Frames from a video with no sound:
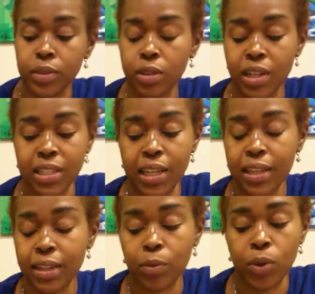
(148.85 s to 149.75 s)
So, that's
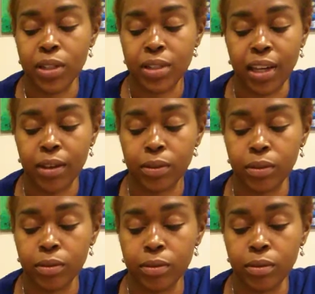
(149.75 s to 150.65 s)
ending one
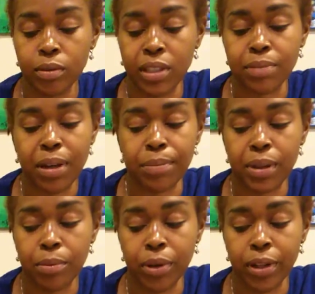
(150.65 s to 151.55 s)
cycle. This might be
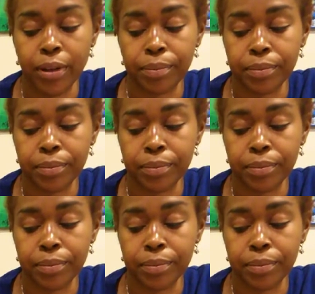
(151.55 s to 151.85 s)
a breakup.